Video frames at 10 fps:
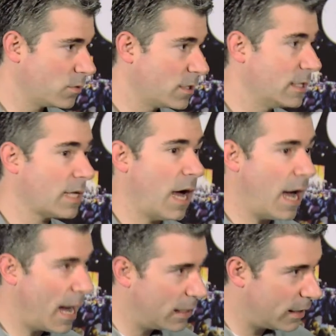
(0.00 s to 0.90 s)
you'll see, is
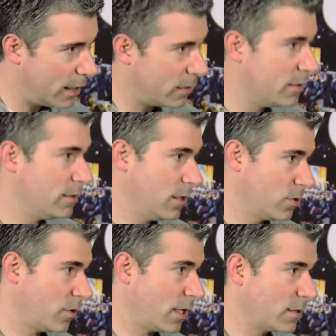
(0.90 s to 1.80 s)
highlighting these
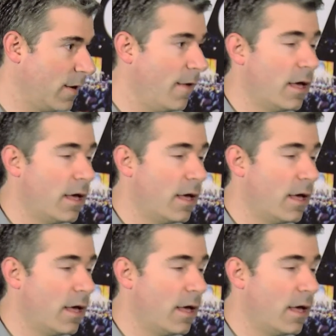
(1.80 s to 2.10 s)
districts.